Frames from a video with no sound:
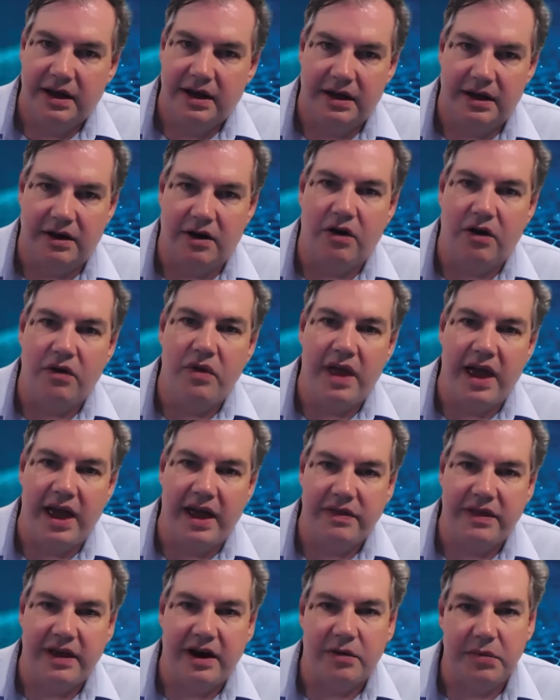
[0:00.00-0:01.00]
on
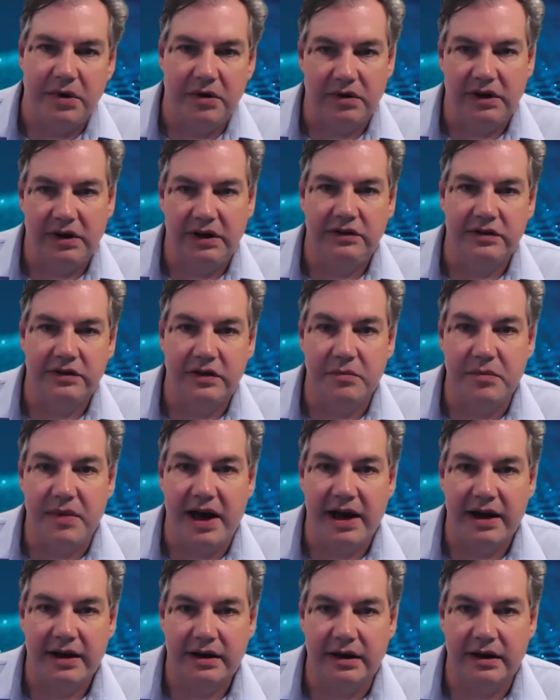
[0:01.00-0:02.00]
that. That'll be released to the
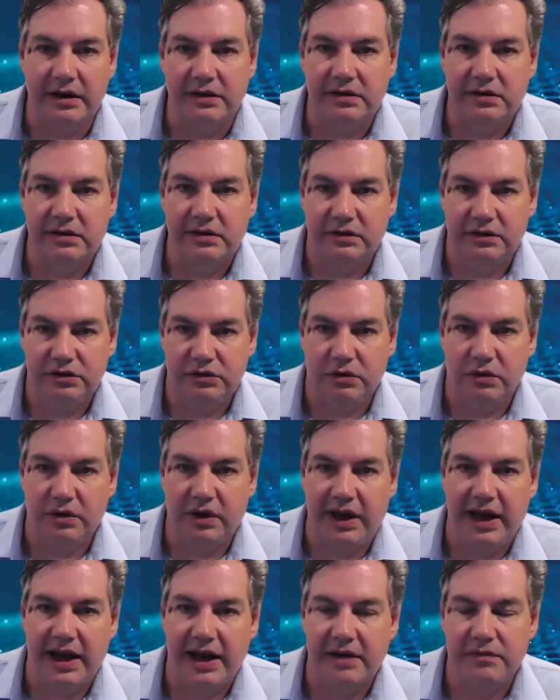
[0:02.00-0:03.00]
market
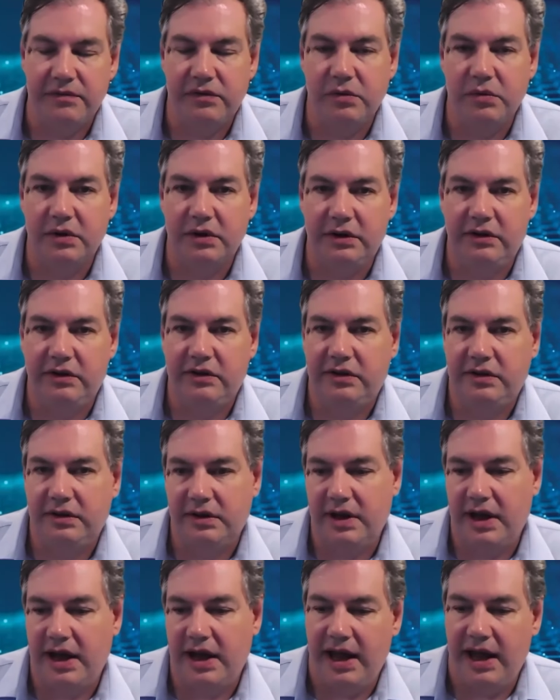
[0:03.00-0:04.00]
shortly afterwards.
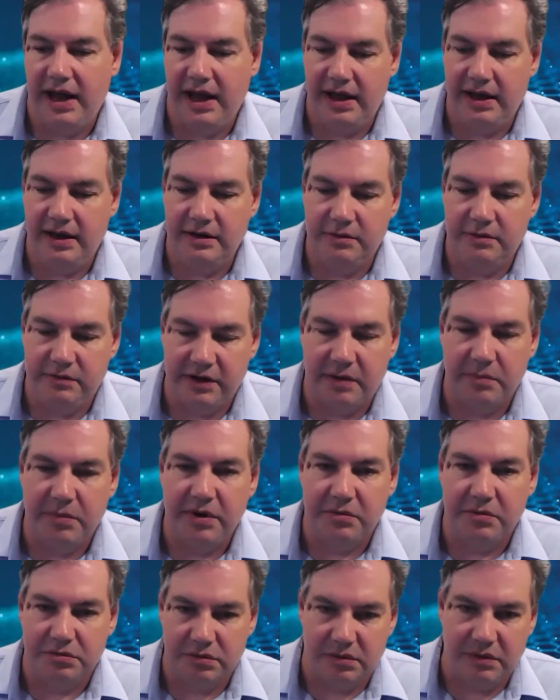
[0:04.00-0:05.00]
And so
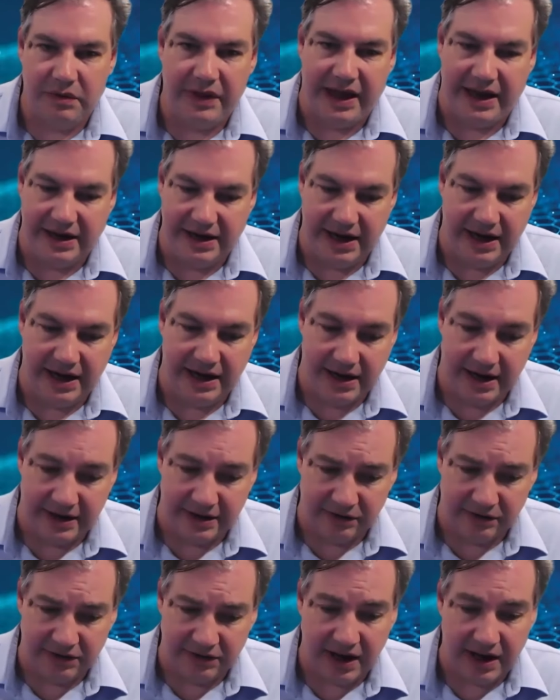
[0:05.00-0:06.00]
people will then get an
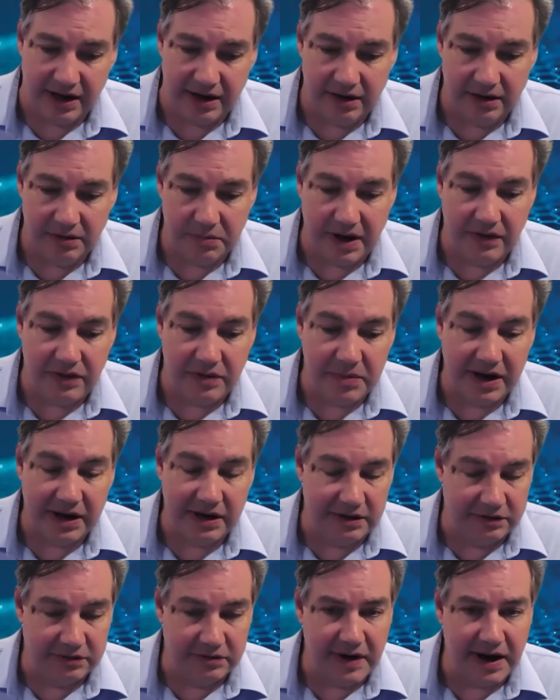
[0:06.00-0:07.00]
understanding about the
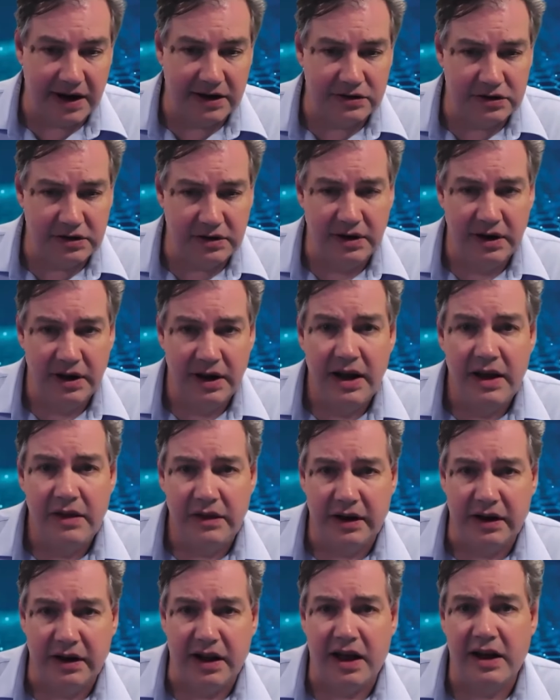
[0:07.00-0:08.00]
mechanism of action
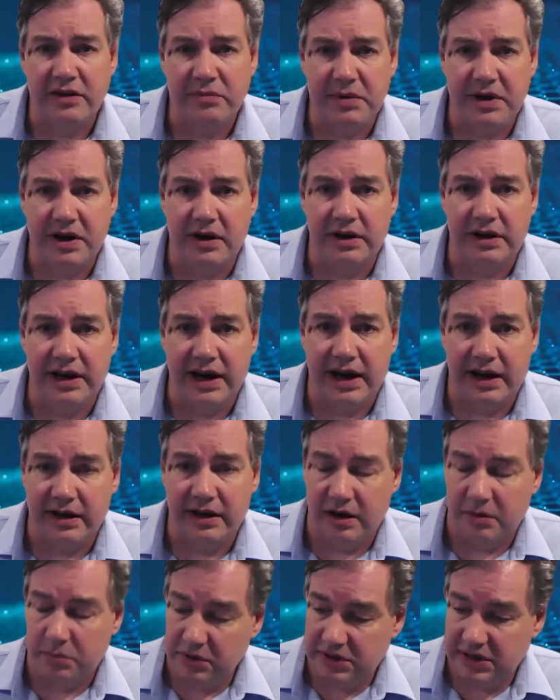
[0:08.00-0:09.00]
that lies behind
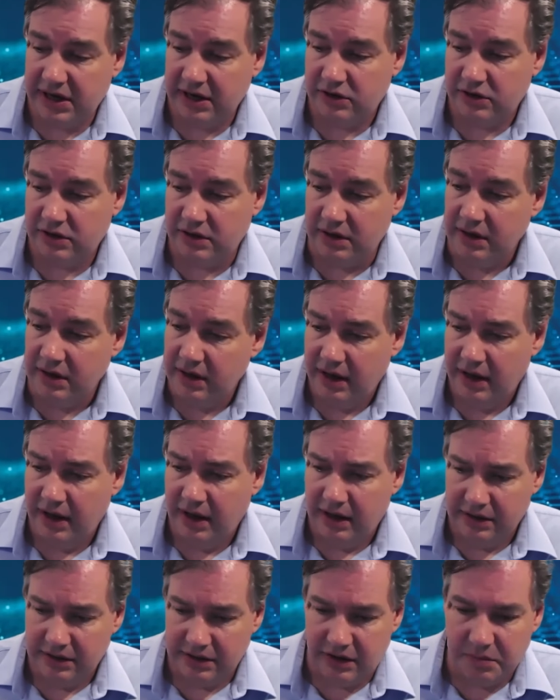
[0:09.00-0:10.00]
cardioprotection.
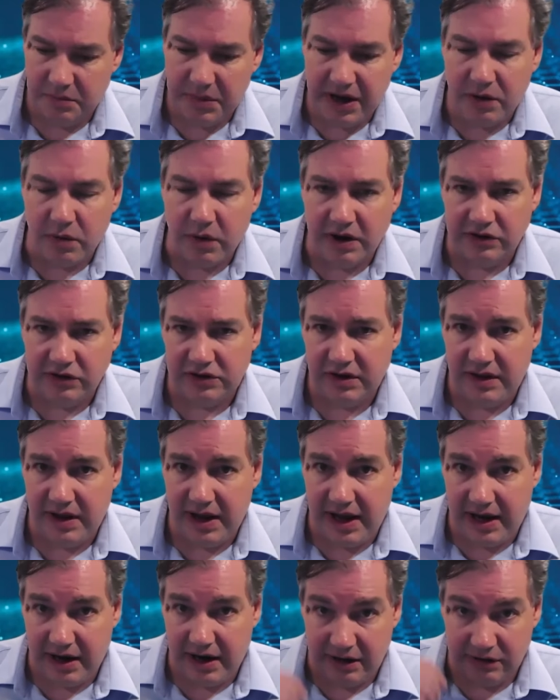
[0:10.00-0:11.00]
The big question
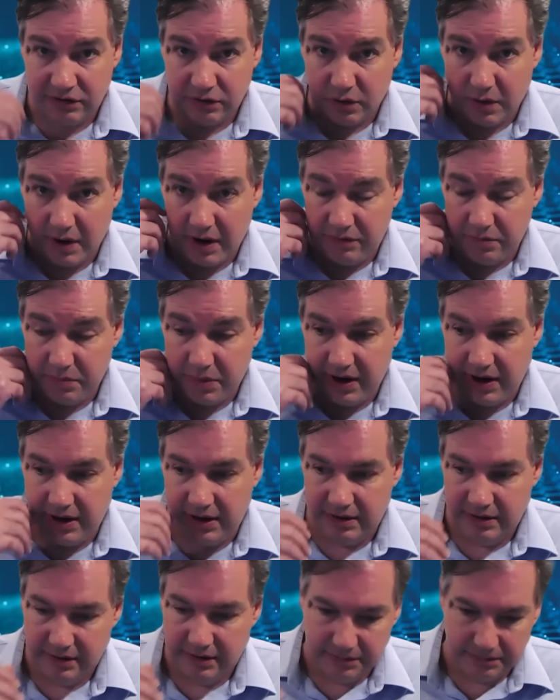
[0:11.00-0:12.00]
there has always
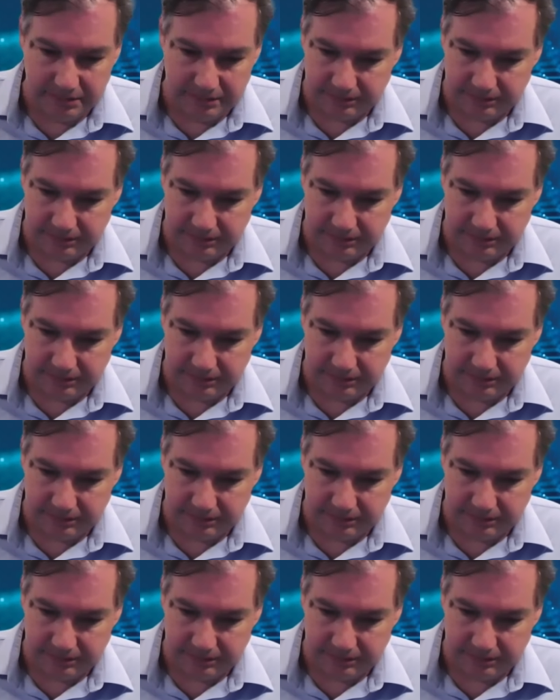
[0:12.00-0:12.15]
been,